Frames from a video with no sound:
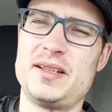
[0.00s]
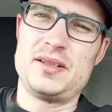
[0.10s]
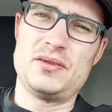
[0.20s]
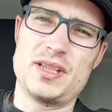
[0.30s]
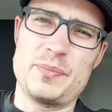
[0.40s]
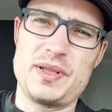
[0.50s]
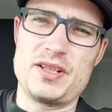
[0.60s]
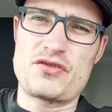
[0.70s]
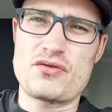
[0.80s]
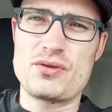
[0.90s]
Not like being a
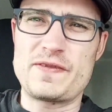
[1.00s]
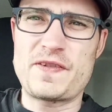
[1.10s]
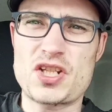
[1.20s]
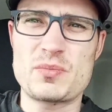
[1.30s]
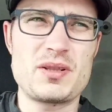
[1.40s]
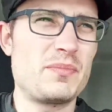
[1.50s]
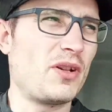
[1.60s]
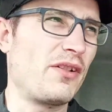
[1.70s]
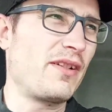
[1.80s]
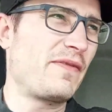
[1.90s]
trawler fisherman
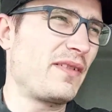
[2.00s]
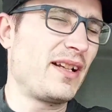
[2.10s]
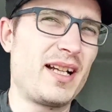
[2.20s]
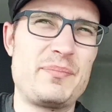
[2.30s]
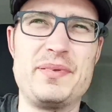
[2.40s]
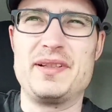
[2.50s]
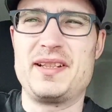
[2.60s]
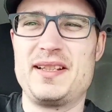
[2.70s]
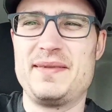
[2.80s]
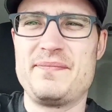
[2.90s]
or anything like that, but
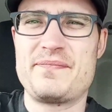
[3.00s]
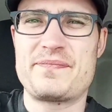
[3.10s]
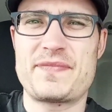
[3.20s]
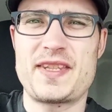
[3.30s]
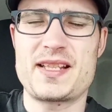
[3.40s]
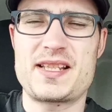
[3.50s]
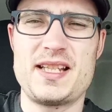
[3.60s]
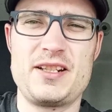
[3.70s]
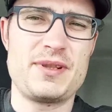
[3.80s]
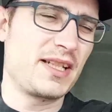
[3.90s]
yeah, that's it anyway.